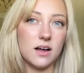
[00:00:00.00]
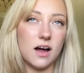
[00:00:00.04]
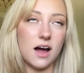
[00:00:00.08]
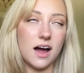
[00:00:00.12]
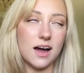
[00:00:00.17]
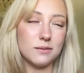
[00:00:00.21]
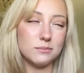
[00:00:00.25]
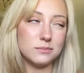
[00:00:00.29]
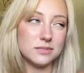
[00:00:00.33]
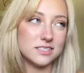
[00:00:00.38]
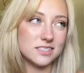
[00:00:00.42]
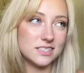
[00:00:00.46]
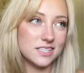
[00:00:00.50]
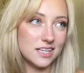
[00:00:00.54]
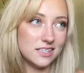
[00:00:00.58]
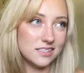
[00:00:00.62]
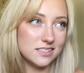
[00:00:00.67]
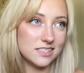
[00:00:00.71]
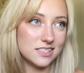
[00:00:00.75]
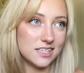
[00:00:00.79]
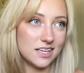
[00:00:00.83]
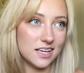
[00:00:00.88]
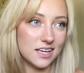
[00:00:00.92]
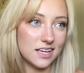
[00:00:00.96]
I'm
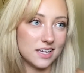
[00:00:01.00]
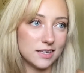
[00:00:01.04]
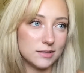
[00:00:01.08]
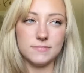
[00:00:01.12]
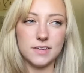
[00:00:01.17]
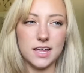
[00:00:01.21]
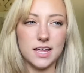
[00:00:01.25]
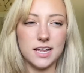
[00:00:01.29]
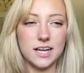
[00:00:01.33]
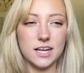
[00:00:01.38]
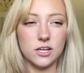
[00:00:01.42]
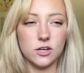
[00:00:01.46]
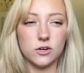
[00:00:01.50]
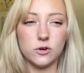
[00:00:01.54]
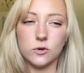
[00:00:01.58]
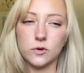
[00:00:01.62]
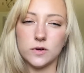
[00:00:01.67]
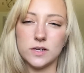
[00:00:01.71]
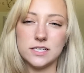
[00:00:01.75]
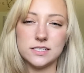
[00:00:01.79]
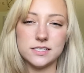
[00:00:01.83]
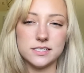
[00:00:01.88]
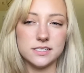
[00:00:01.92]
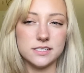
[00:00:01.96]
sensing it
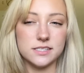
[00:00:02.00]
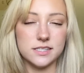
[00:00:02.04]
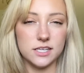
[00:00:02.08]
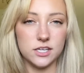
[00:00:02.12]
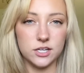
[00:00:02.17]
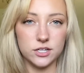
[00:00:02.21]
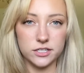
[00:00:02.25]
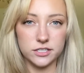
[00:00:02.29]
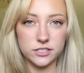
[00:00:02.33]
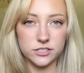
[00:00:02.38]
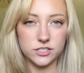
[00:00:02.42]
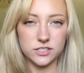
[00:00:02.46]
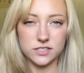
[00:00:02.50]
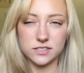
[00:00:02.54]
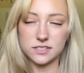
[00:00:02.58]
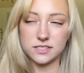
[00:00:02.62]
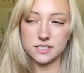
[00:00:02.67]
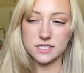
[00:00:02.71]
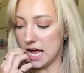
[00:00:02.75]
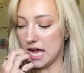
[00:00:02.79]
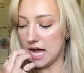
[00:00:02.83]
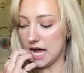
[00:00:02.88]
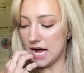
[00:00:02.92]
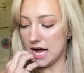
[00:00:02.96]
increases the
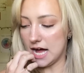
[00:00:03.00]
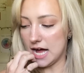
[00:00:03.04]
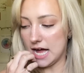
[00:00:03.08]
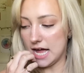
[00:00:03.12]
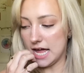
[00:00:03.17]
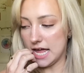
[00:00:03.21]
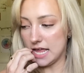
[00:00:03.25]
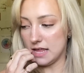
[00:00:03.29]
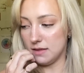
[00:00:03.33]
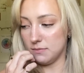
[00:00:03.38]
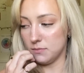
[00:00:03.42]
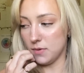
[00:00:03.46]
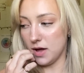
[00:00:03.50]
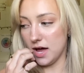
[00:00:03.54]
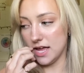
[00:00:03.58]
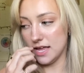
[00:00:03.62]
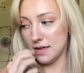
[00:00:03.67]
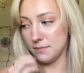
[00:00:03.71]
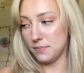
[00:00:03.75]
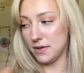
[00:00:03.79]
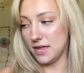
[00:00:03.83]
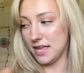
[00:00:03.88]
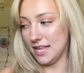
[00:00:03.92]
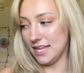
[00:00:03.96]
urgency. Uh, in my
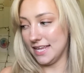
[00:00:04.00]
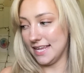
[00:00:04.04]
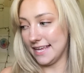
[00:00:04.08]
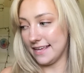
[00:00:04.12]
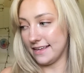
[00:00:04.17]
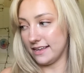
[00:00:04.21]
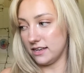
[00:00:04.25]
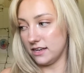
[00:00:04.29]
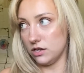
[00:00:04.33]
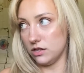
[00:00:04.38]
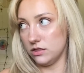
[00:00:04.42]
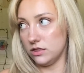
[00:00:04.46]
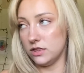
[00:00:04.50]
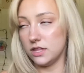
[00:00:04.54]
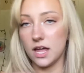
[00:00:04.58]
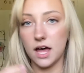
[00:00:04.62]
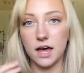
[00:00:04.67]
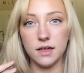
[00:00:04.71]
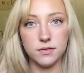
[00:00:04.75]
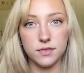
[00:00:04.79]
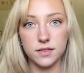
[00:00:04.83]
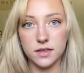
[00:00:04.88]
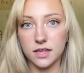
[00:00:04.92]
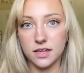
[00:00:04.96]
opinion,
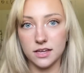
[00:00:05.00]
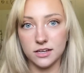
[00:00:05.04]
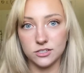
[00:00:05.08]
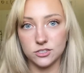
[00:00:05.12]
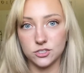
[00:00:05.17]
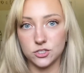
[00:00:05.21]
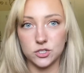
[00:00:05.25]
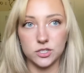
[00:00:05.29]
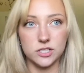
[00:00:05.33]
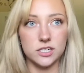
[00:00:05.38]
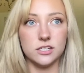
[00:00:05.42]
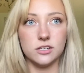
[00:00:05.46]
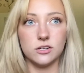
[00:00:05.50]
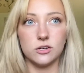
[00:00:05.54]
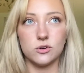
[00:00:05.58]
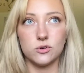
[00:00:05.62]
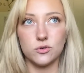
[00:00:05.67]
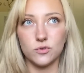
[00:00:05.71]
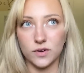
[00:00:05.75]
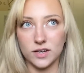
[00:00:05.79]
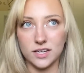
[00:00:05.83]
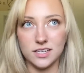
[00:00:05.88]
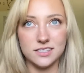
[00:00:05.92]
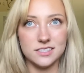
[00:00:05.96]
nothing should
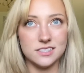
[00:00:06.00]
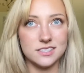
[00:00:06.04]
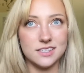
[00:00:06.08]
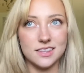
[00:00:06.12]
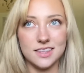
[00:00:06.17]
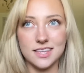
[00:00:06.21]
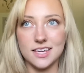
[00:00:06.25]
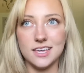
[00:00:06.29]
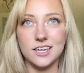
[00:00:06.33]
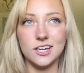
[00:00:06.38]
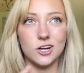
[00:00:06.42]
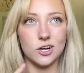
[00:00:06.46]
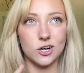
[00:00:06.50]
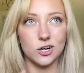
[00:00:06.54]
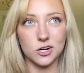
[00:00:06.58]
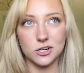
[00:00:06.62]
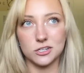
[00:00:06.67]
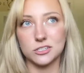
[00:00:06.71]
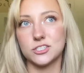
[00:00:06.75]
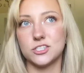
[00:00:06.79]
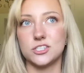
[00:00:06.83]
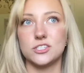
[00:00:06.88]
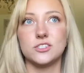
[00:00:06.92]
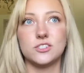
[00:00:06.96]
increase the
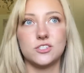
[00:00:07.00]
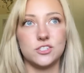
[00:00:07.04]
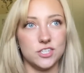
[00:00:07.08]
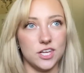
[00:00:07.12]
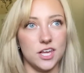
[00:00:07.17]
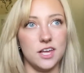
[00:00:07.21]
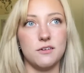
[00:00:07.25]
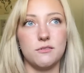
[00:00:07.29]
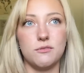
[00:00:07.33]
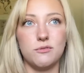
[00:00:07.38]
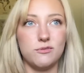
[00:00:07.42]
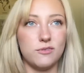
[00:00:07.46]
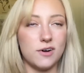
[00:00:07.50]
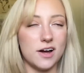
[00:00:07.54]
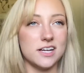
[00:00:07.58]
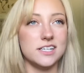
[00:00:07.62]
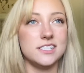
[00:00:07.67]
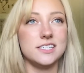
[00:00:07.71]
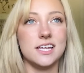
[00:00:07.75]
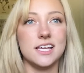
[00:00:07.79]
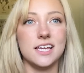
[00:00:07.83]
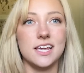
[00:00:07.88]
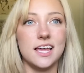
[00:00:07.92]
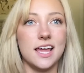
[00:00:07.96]
urgency of
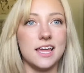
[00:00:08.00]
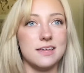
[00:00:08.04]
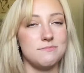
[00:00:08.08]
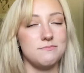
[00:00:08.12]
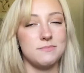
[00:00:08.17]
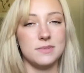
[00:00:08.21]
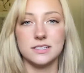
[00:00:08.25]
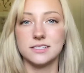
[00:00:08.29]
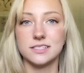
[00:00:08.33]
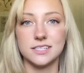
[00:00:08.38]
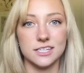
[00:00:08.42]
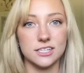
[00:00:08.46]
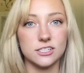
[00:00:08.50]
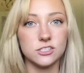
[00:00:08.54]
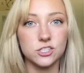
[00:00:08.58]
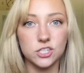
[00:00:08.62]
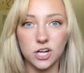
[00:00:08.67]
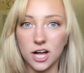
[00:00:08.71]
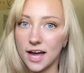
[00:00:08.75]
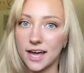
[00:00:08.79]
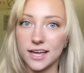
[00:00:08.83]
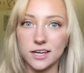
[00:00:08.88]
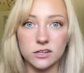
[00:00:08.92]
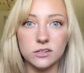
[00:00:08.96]
finding a missing
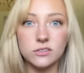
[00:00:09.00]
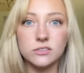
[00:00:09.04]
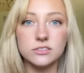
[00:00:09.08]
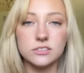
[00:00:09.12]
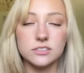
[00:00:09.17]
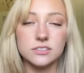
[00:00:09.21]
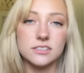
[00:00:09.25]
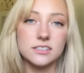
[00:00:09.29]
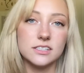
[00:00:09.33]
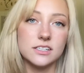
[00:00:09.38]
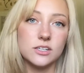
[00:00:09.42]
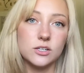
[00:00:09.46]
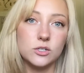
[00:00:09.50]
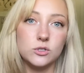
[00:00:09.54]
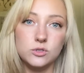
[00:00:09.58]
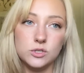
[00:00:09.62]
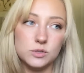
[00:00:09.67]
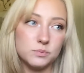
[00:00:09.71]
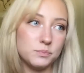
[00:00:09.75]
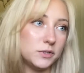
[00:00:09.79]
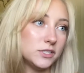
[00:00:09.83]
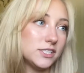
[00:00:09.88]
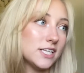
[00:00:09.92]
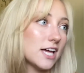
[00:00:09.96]
child who's
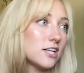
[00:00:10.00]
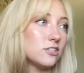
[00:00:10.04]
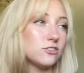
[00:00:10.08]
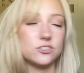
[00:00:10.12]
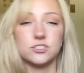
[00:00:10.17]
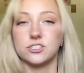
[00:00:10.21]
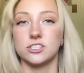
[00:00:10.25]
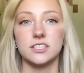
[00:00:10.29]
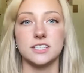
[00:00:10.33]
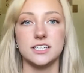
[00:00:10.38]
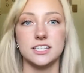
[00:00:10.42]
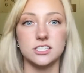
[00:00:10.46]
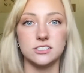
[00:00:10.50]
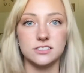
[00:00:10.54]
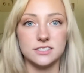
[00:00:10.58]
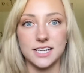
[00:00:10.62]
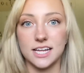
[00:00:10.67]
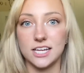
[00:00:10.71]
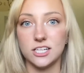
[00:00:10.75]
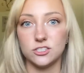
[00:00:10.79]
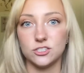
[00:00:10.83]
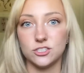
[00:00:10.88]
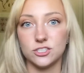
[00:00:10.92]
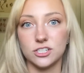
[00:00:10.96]
potentially in
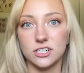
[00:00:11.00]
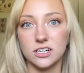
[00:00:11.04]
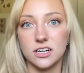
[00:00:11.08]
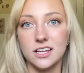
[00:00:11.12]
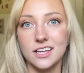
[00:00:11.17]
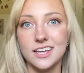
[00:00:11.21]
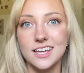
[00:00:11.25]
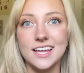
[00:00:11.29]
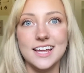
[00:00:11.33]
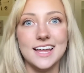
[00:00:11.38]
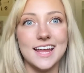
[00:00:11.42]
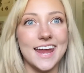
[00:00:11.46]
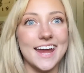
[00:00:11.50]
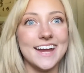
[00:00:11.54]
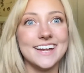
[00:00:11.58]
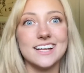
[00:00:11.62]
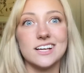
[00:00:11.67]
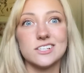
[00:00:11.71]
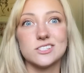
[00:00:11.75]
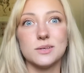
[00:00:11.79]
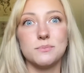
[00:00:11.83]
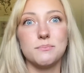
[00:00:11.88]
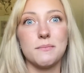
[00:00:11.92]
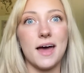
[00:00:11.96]
danger. It
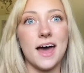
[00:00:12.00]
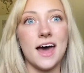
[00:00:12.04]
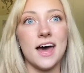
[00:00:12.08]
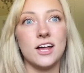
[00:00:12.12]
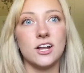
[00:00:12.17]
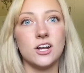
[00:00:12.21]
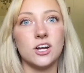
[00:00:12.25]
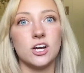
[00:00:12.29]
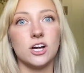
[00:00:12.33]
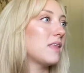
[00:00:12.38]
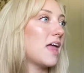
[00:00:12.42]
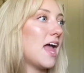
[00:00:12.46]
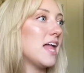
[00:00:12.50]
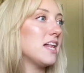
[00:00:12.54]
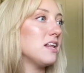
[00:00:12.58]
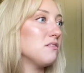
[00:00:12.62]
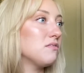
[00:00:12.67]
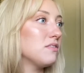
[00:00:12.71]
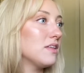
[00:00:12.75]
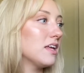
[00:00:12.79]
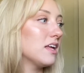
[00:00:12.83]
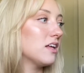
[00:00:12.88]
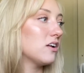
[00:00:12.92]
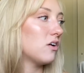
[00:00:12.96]
doesn't matter
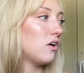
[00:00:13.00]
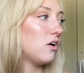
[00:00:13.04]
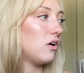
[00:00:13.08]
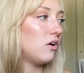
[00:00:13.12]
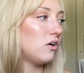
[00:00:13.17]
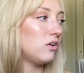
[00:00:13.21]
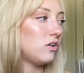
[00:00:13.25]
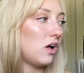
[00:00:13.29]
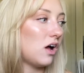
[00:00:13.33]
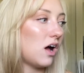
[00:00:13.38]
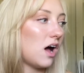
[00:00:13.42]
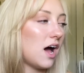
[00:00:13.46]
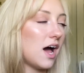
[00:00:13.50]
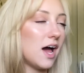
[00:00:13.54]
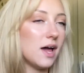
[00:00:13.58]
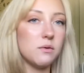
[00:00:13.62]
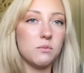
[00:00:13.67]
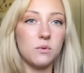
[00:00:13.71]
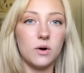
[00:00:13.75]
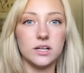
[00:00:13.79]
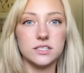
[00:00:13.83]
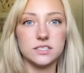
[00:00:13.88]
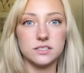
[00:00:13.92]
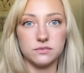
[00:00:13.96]
anything at all. I
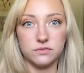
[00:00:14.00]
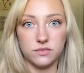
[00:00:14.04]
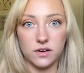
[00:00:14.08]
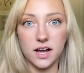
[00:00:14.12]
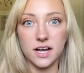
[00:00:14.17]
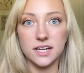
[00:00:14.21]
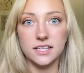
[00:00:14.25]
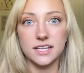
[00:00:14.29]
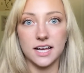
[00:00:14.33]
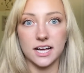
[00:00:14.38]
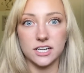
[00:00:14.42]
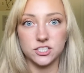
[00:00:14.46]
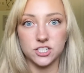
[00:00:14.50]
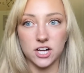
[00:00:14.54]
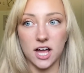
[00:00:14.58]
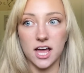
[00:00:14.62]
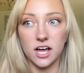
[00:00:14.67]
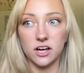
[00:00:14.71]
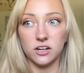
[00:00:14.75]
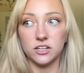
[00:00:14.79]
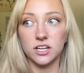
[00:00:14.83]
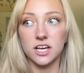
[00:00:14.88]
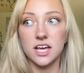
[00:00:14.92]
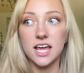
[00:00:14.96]
want to find that
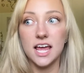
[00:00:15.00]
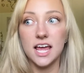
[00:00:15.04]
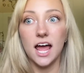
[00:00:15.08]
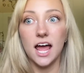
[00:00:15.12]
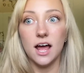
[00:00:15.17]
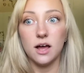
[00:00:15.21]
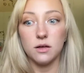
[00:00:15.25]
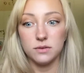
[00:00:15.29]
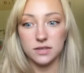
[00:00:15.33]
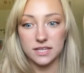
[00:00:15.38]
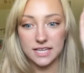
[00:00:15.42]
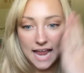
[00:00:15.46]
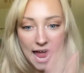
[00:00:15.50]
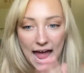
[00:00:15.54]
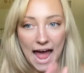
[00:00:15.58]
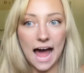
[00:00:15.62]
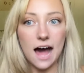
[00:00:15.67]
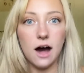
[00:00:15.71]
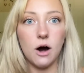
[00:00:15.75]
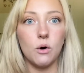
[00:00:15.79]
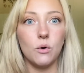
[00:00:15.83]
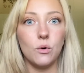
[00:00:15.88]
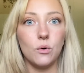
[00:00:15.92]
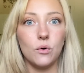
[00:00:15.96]
child
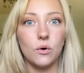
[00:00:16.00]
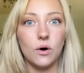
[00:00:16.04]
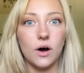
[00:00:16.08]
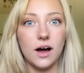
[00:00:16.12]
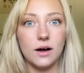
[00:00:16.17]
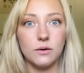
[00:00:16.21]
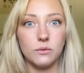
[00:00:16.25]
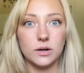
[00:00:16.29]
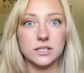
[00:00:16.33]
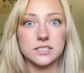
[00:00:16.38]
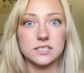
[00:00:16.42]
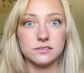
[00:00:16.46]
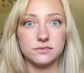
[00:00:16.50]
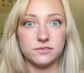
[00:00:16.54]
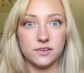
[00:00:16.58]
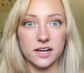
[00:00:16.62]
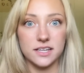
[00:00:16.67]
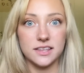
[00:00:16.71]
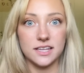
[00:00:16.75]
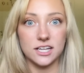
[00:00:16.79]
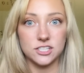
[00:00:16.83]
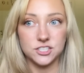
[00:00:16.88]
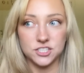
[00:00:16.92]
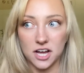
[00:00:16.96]
now. I want to find
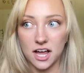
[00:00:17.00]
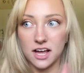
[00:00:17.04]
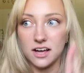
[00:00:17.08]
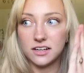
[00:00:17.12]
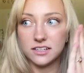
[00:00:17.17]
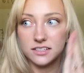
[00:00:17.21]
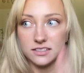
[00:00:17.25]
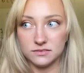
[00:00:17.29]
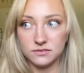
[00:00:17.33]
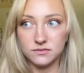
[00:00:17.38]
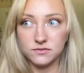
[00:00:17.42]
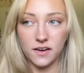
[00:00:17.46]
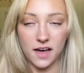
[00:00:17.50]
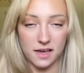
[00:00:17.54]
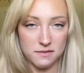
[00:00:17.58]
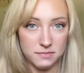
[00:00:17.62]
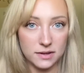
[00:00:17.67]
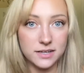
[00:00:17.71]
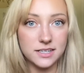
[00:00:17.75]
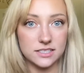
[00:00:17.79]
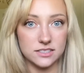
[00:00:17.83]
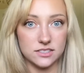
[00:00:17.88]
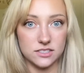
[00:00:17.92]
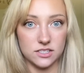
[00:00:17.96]
that child five
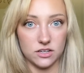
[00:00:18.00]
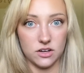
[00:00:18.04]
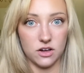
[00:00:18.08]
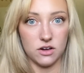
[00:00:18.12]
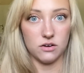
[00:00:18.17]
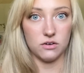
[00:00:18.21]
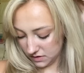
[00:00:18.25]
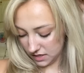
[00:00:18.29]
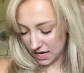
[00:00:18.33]
minutes ago.